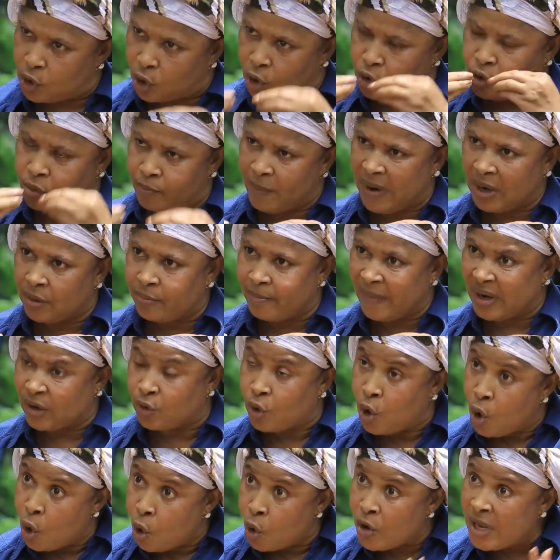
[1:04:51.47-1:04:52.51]
But I'm a
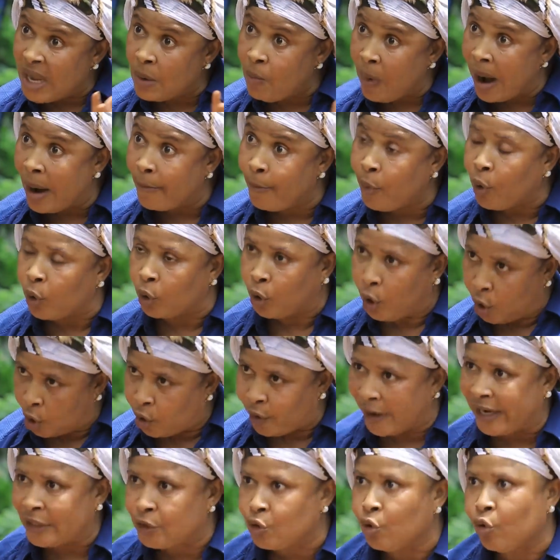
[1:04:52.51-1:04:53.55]
man, when you buy a ball
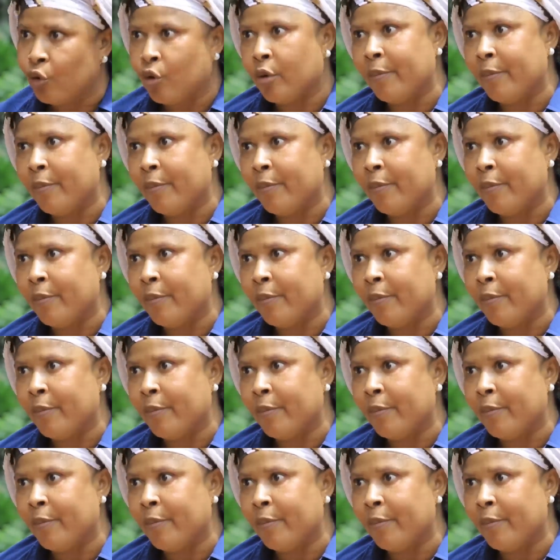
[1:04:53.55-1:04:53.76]
or a